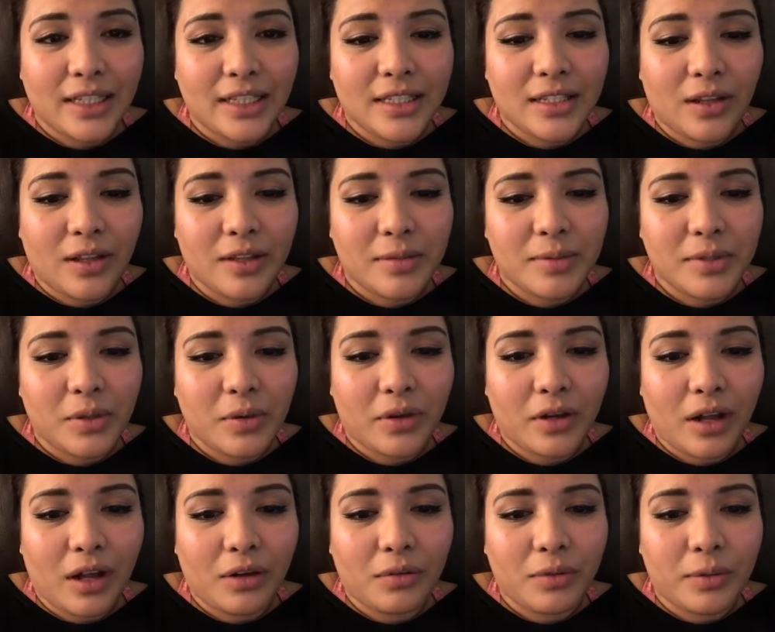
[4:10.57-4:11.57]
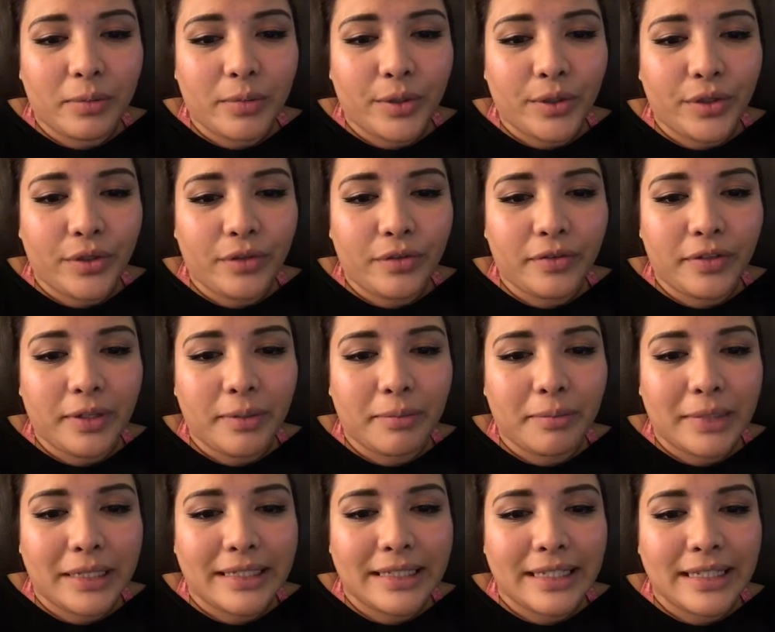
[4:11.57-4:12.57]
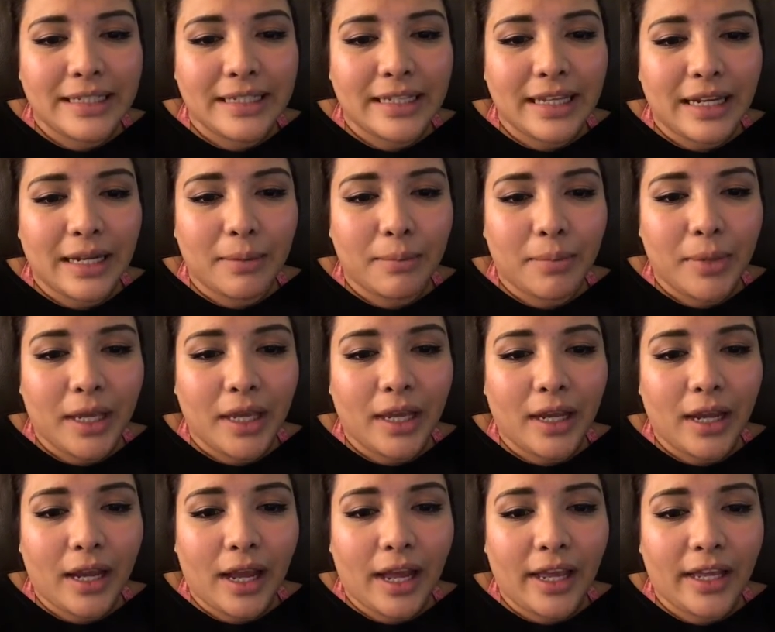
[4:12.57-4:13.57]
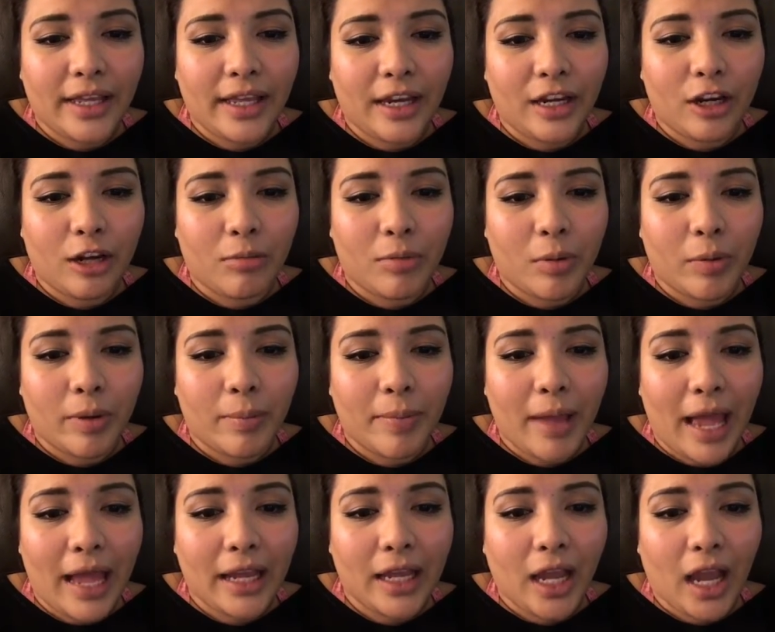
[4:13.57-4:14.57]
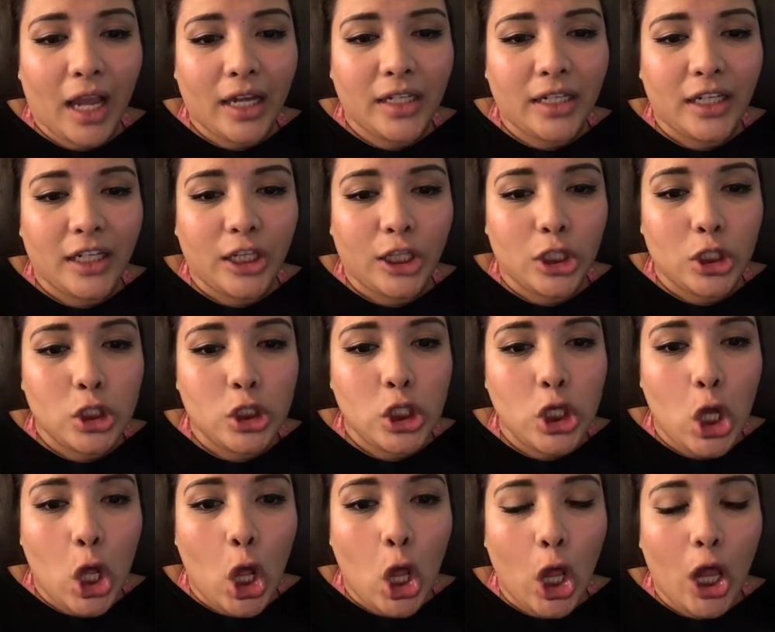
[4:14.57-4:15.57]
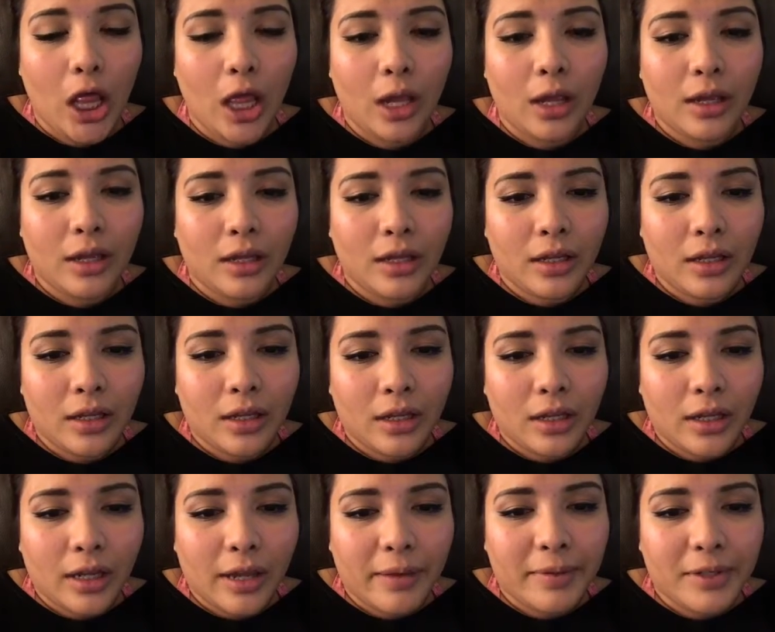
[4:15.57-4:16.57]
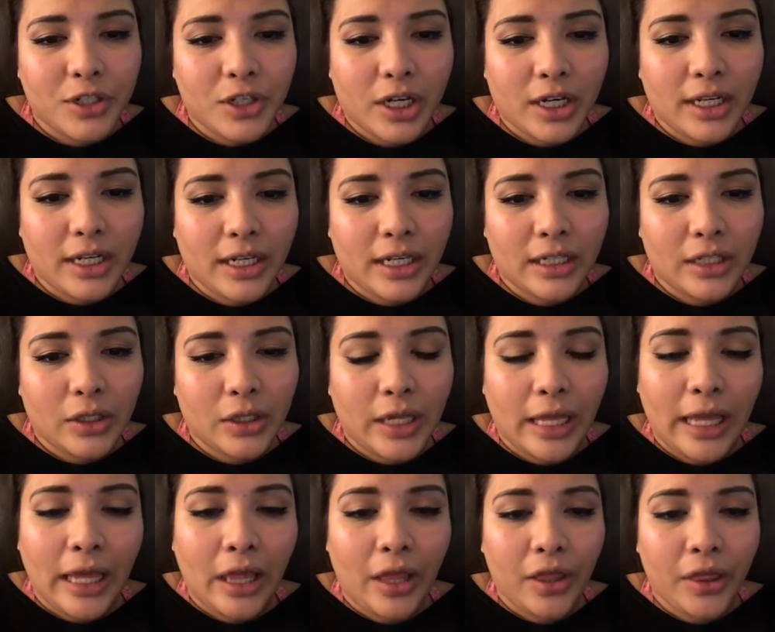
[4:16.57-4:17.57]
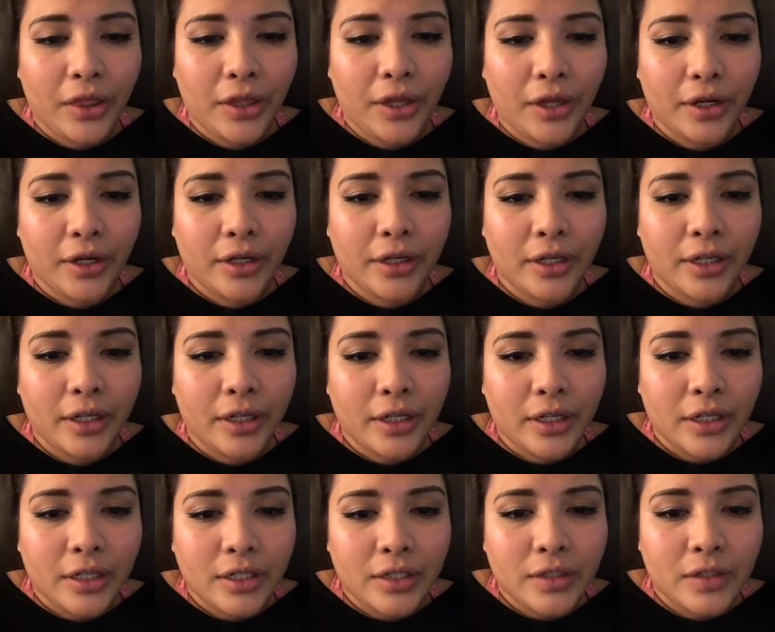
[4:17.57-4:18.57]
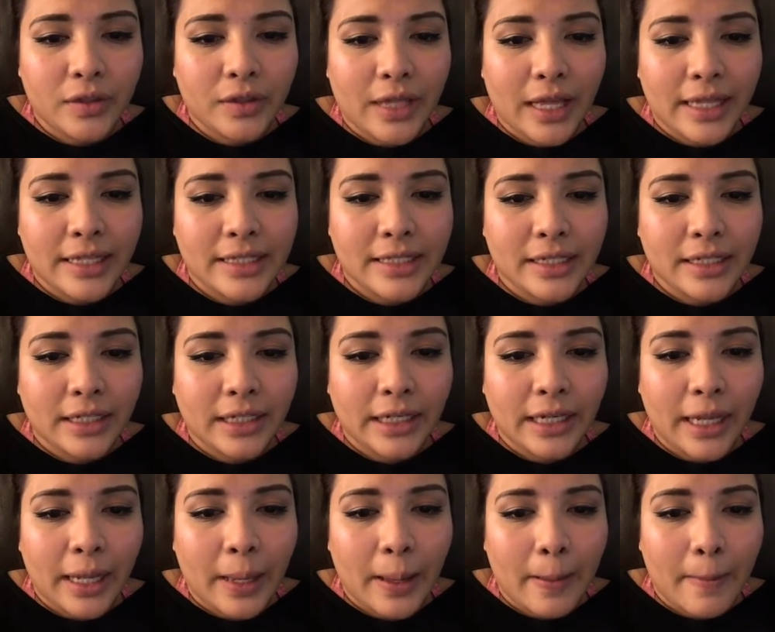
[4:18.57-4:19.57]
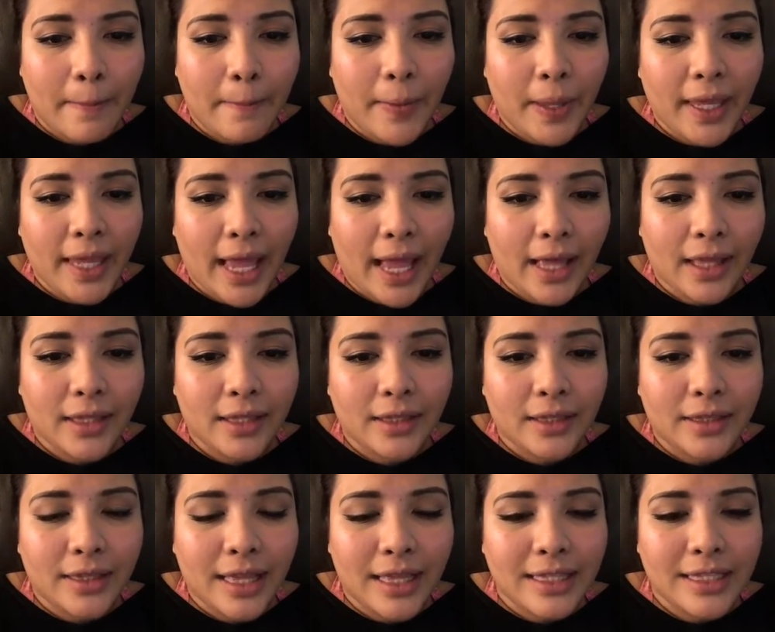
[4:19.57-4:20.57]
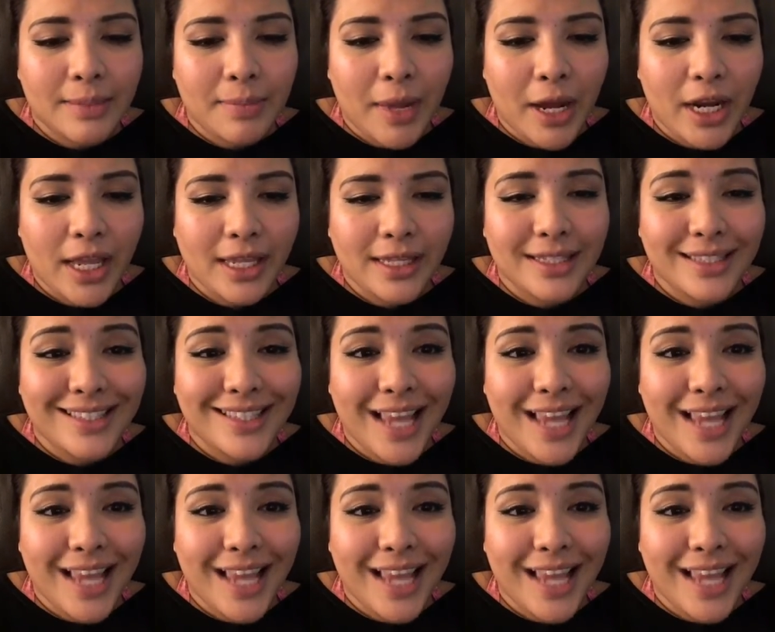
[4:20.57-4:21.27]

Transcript: That's all that's been going on. We moved. My son's getting big. I gained all my weight back. I need to lose it all. I've been trying to eat a little healthier, so that's good. But yeah, that's about it.